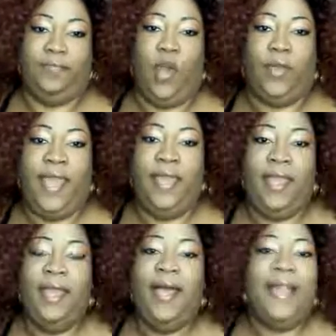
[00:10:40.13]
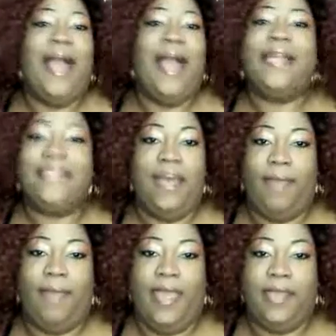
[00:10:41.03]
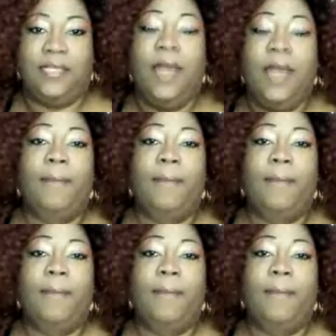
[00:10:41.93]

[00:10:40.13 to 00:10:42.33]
Okay? Like a dumbass.